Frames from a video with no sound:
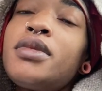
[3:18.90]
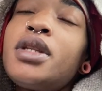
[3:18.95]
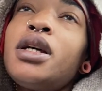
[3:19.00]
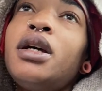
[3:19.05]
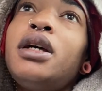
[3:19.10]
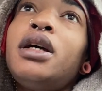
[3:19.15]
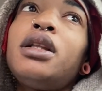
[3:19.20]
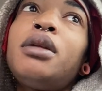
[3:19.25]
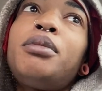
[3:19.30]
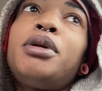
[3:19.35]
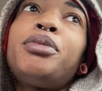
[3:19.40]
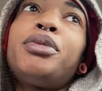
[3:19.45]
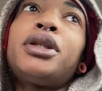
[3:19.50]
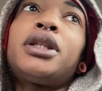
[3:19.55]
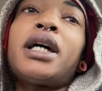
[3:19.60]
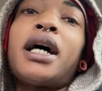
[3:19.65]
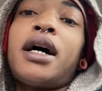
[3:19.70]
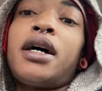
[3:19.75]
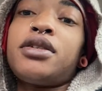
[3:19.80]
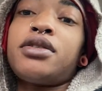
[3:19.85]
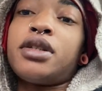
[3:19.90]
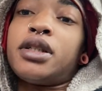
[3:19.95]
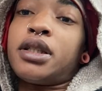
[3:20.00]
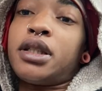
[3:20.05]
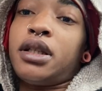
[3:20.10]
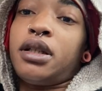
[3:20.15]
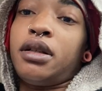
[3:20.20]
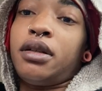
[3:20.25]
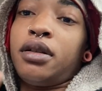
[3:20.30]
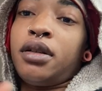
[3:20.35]
Yeah, let me put the address
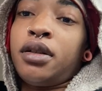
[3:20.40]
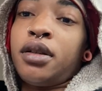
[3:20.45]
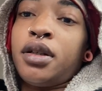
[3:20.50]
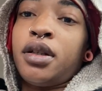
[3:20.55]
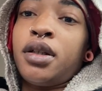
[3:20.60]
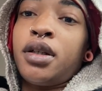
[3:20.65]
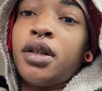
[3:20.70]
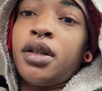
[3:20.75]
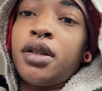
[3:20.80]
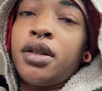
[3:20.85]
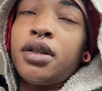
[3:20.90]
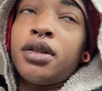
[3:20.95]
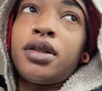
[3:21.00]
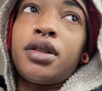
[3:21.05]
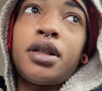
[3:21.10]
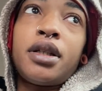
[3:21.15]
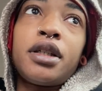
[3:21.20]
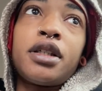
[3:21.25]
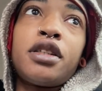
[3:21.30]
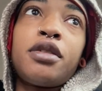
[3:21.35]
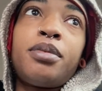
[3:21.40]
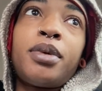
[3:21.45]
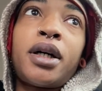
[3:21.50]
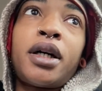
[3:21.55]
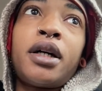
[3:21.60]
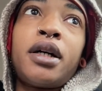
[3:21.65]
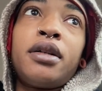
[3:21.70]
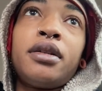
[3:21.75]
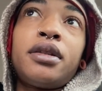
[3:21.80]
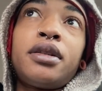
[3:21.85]
in to the
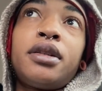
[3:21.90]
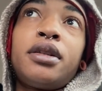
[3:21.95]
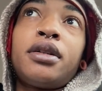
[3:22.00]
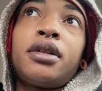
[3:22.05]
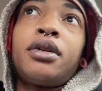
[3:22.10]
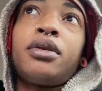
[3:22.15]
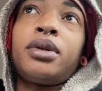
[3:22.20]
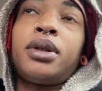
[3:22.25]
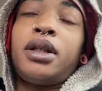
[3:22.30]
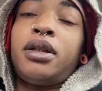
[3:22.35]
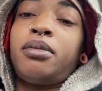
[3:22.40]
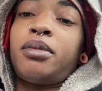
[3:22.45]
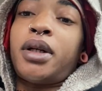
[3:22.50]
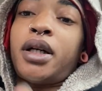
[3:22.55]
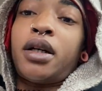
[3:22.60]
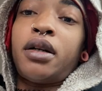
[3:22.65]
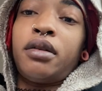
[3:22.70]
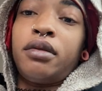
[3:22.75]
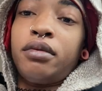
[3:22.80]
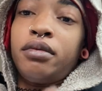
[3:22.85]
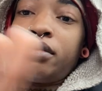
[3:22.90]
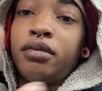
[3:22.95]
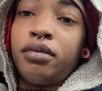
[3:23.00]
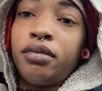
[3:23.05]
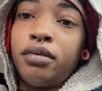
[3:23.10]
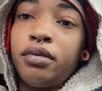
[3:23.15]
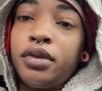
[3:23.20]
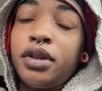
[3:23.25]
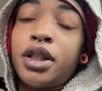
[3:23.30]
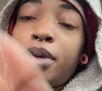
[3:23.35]
spot to go get my
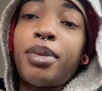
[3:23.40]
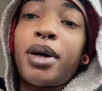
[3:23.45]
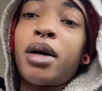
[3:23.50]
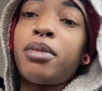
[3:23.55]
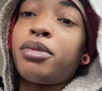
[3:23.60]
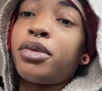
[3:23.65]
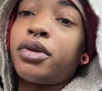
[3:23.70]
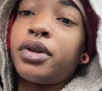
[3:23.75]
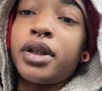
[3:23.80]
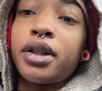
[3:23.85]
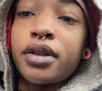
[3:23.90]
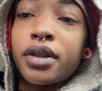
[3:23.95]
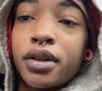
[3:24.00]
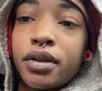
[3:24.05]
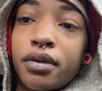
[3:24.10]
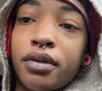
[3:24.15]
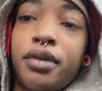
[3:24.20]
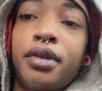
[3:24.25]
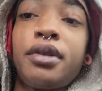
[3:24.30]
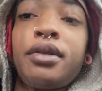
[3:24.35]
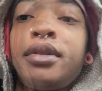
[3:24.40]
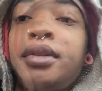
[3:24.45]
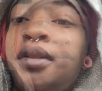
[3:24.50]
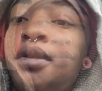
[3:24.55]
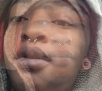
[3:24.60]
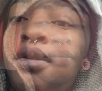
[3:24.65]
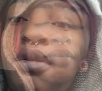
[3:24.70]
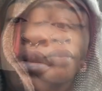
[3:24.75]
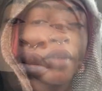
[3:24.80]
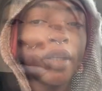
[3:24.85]
to Pep Boys.
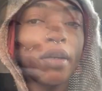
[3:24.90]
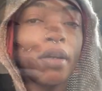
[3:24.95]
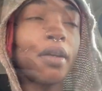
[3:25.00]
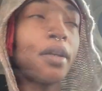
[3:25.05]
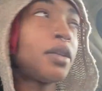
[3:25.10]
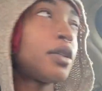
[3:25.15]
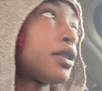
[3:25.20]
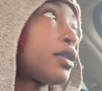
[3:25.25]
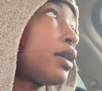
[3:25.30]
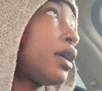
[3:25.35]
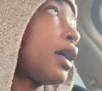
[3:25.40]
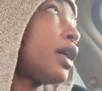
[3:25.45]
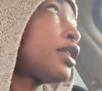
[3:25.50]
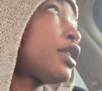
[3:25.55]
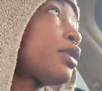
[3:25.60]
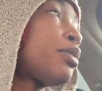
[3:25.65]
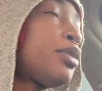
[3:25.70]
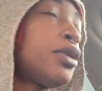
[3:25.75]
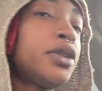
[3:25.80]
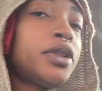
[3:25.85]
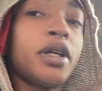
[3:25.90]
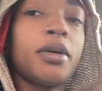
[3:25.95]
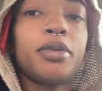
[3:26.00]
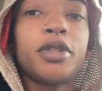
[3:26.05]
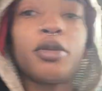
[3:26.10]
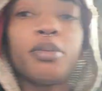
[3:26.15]
So I just pulled up to